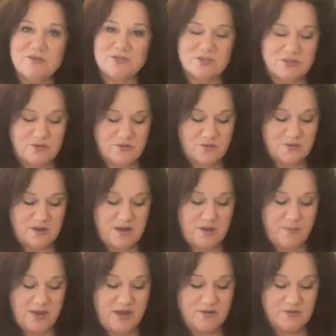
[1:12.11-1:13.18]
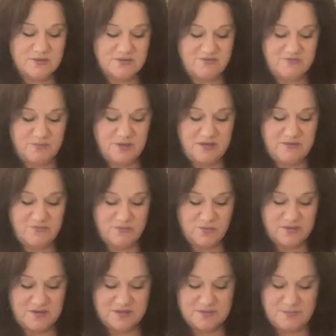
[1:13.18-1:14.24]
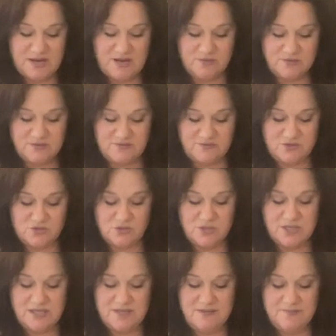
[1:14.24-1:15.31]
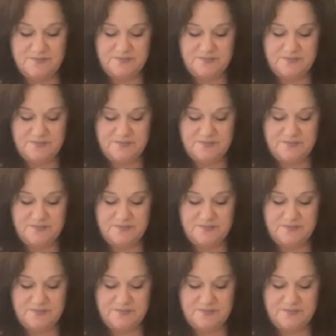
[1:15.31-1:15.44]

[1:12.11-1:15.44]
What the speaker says: So a pound of beef with a pound of turkey.